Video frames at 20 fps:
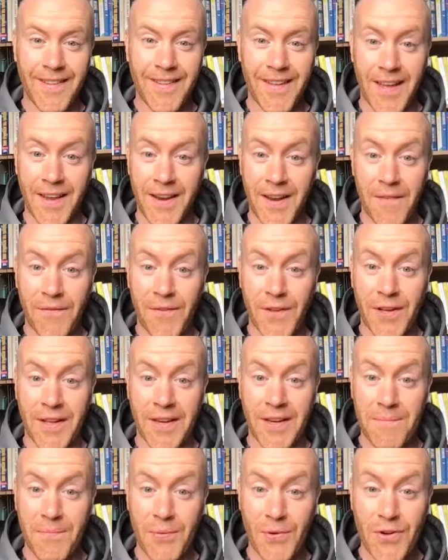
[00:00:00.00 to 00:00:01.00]
And if you can
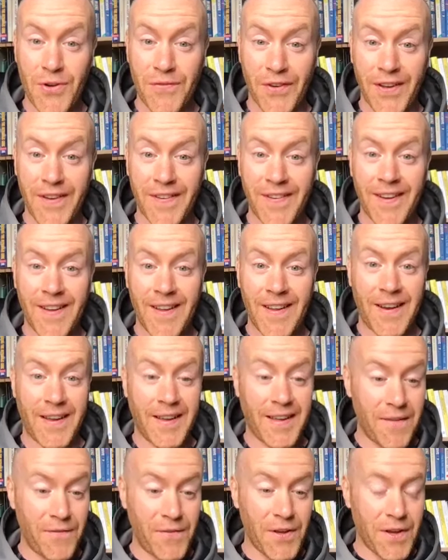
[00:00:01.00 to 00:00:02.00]
improve it,
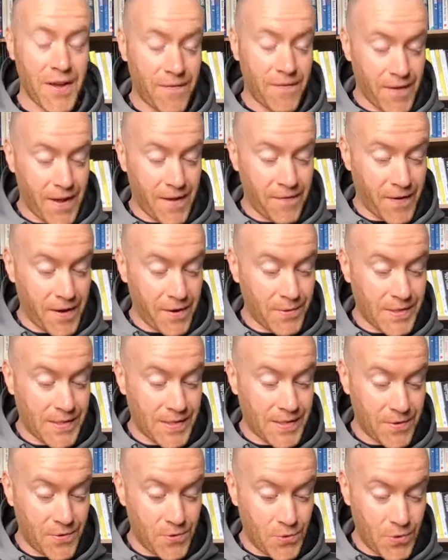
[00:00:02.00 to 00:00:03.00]
like if I was
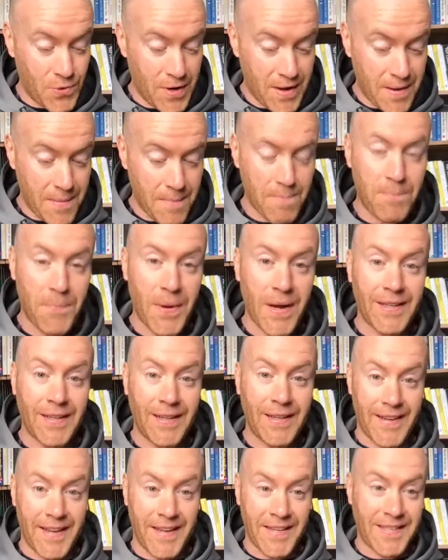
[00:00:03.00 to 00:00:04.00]
to
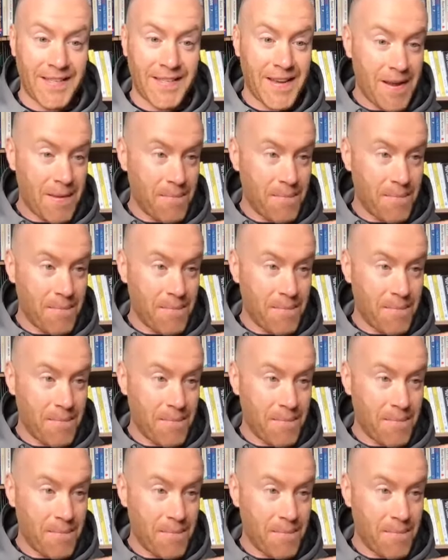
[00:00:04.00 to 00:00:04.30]
bottle this,